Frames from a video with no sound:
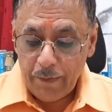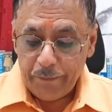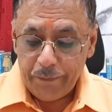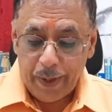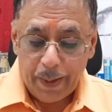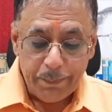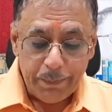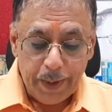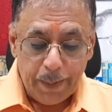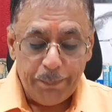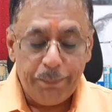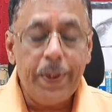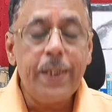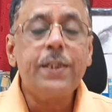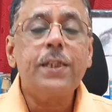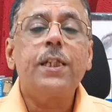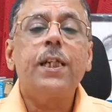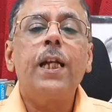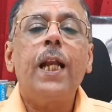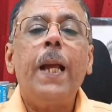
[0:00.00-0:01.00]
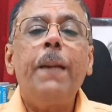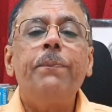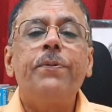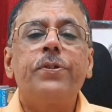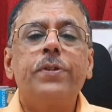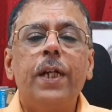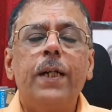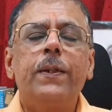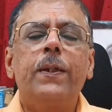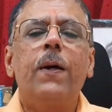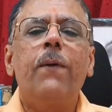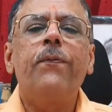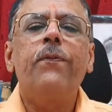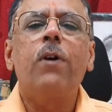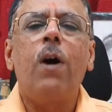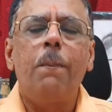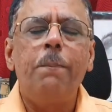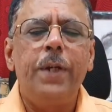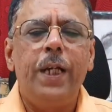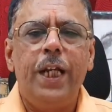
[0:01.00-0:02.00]
from the prescribed set of
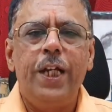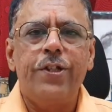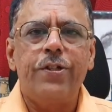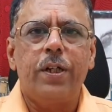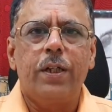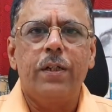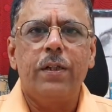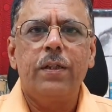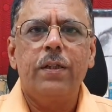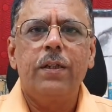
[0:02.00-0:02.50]
combination.